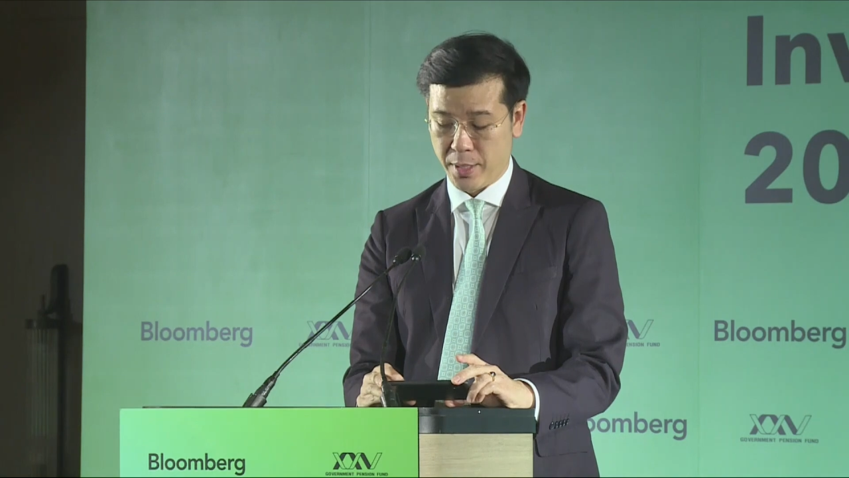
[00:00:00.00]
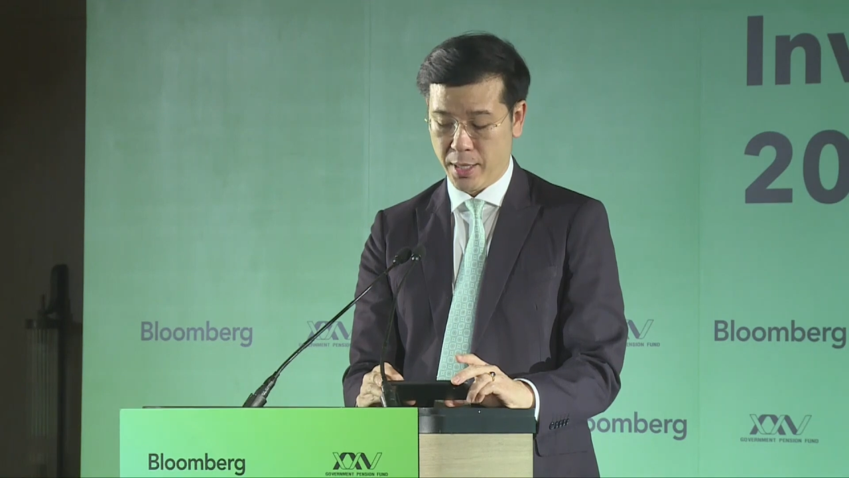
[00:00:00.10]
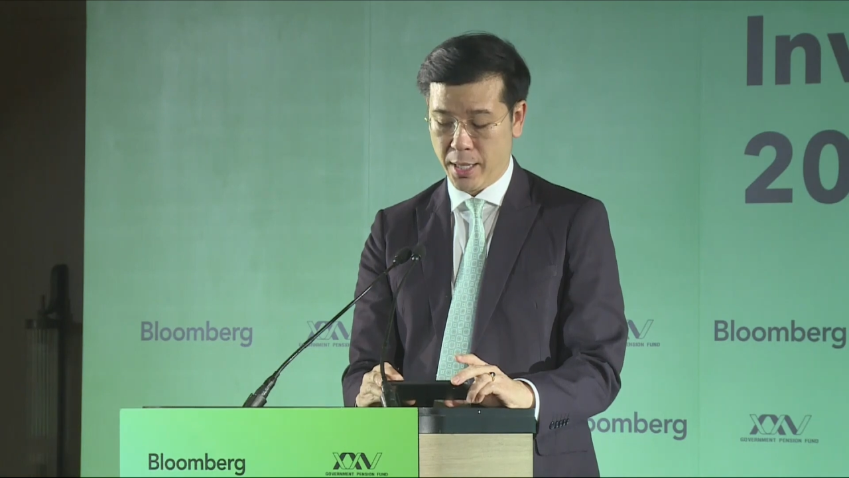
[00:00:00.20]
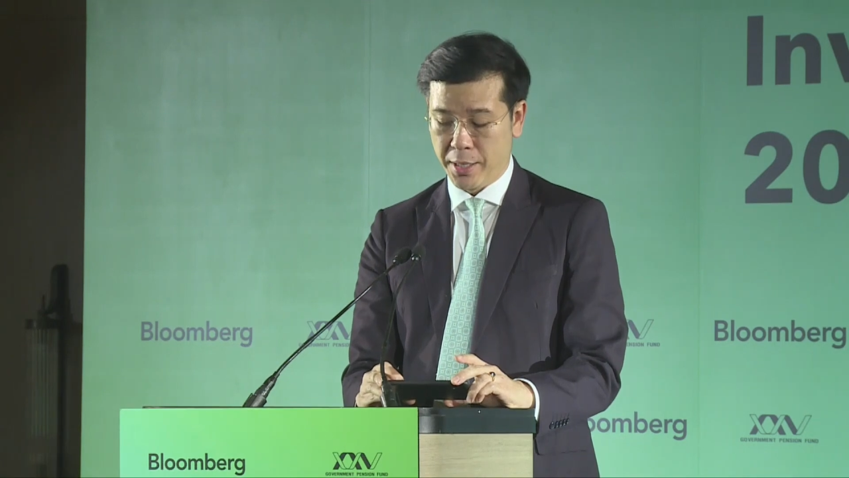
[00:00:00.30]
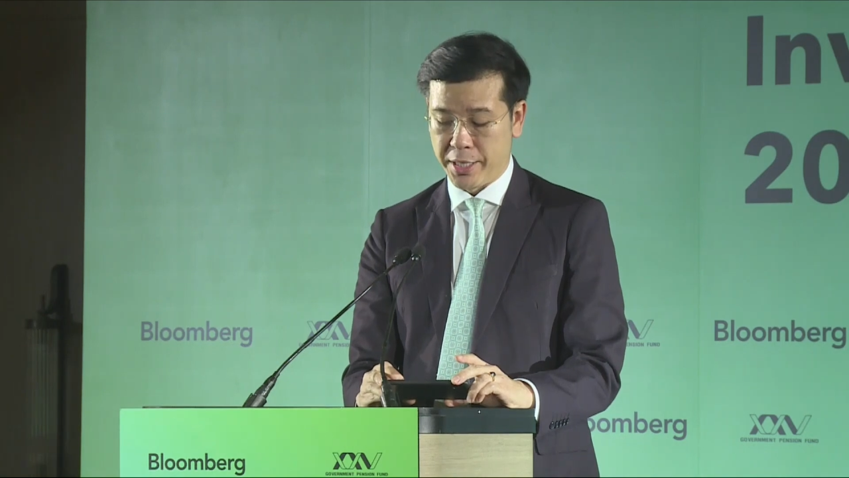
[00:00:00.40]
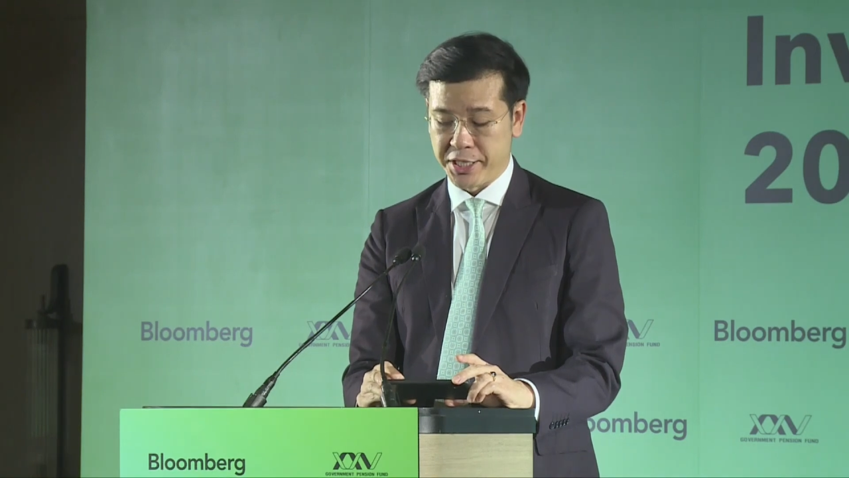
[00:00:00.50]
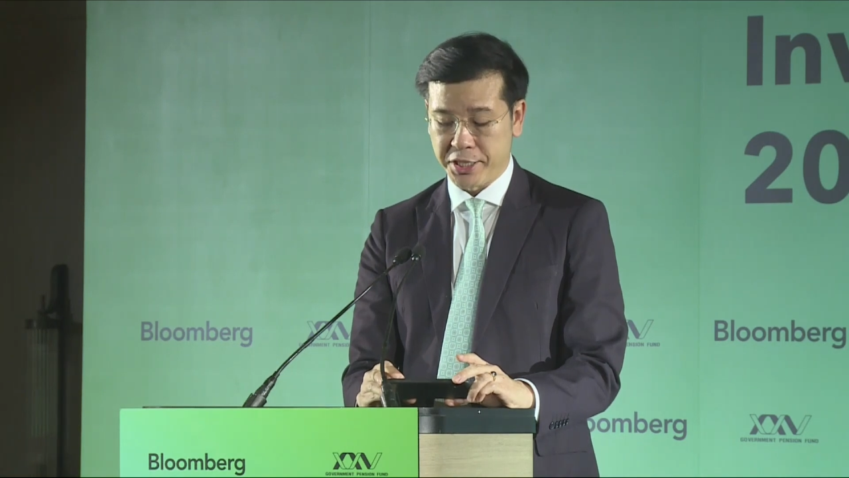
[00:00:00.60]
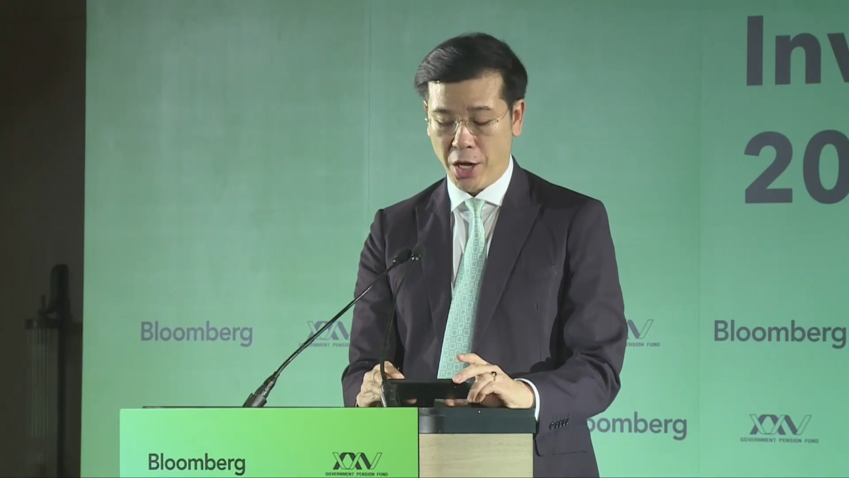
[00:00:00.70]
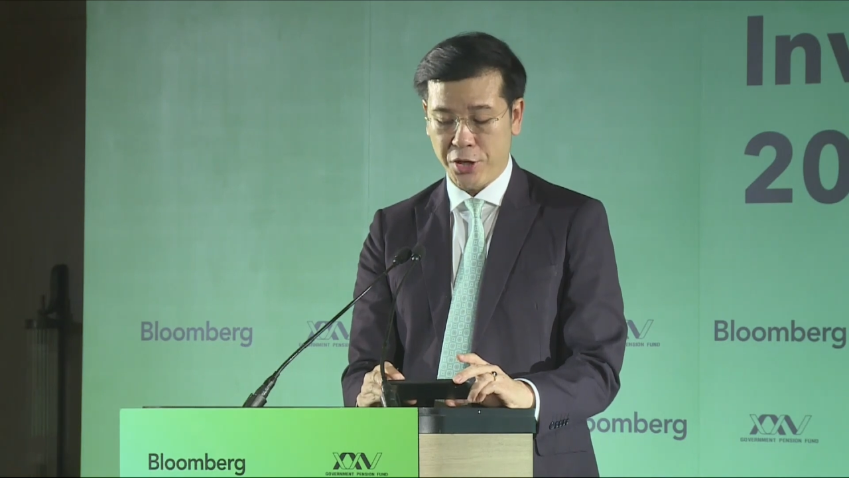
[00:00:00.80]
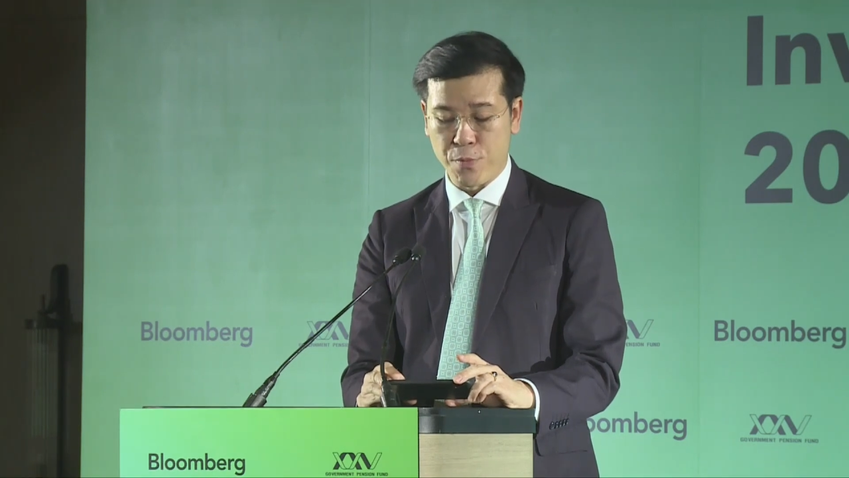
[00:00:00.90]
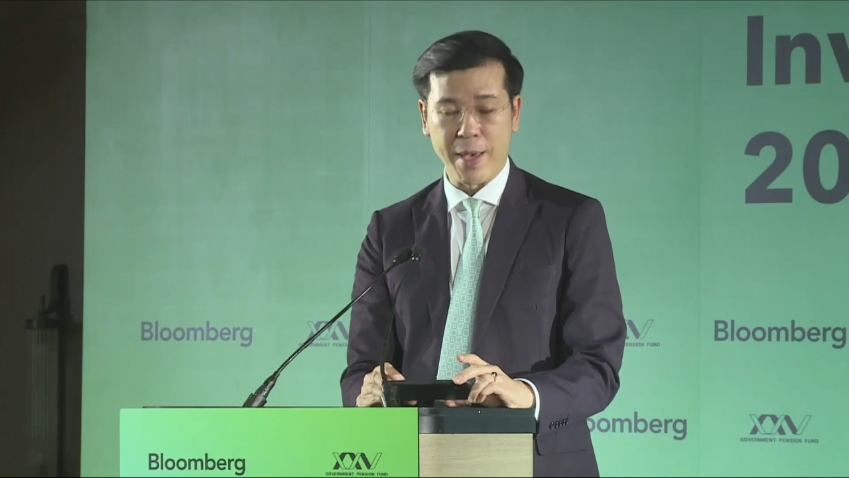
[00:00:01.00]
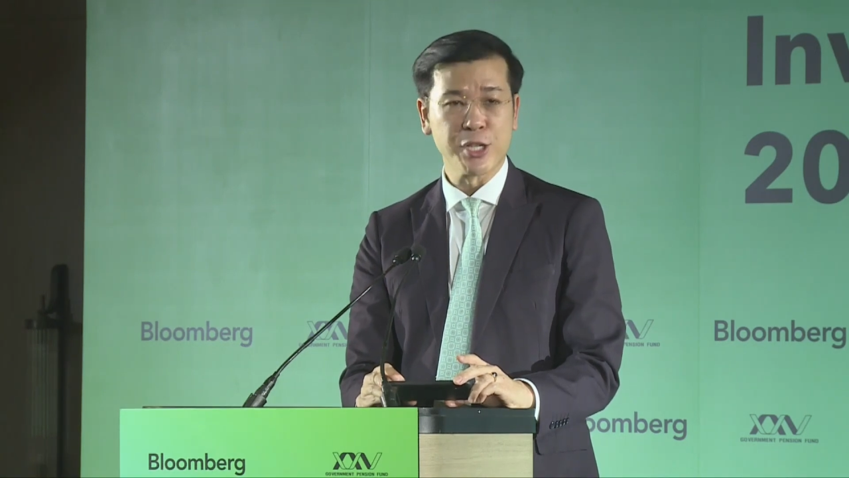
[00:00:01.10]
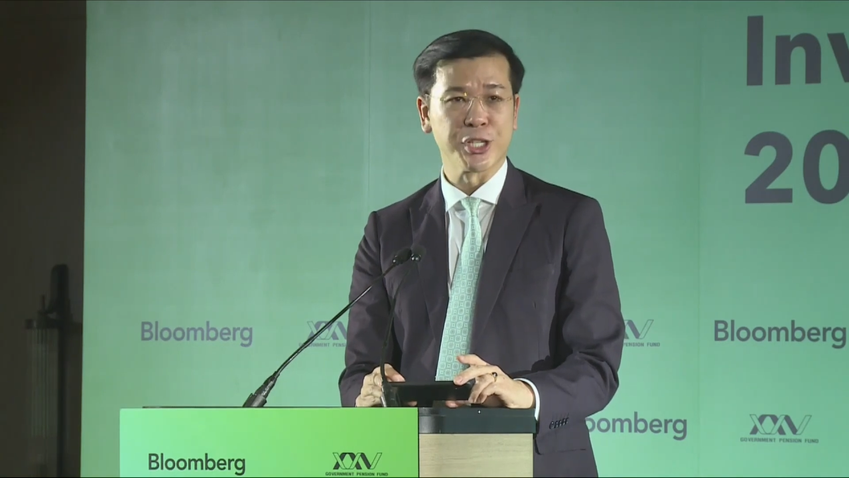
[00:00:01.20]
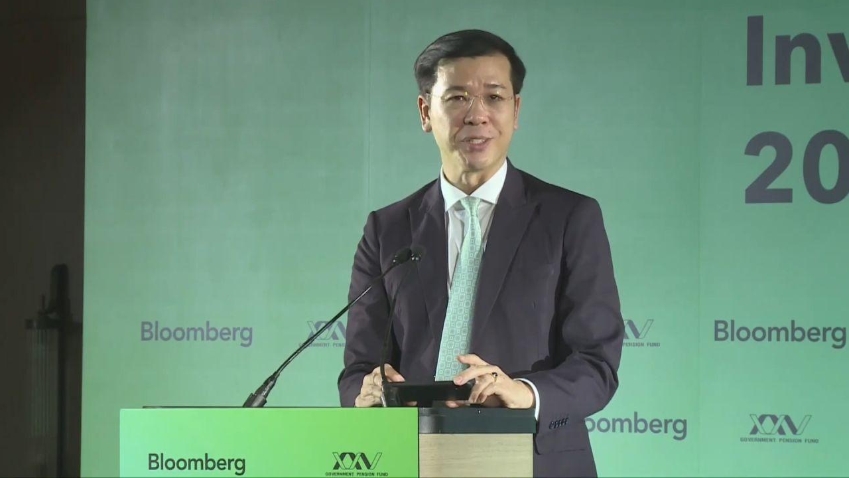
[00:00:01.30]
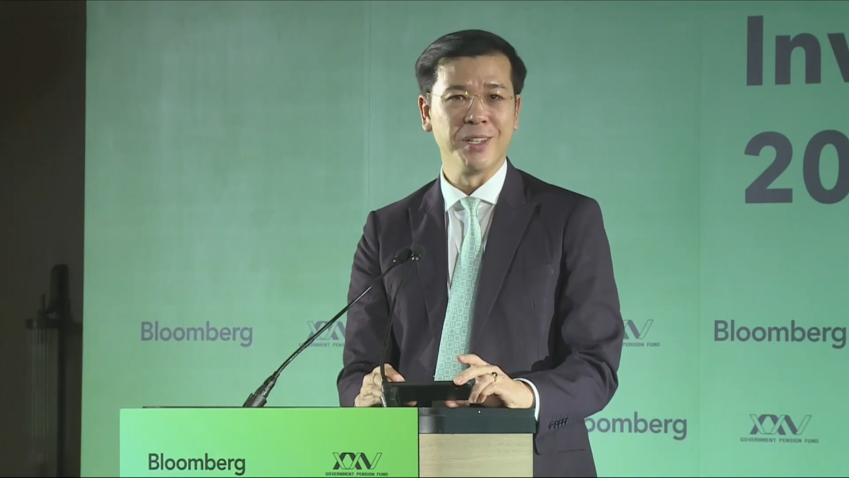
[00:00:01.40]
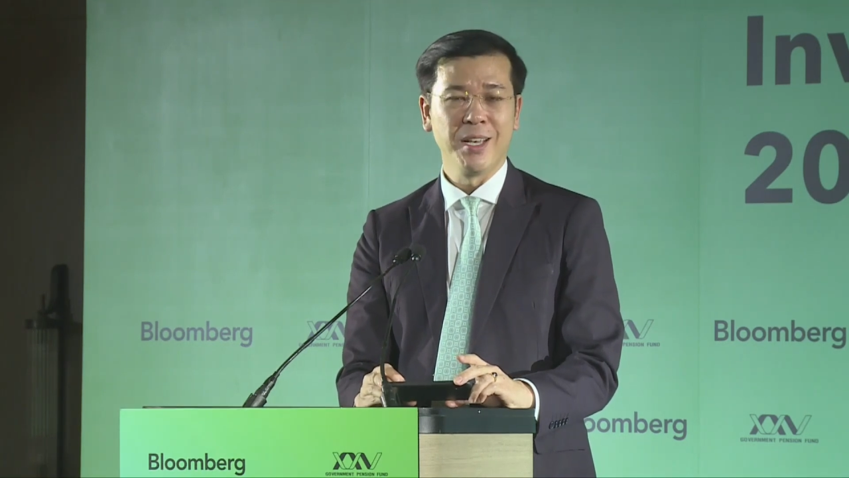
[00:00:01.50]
This is not to mention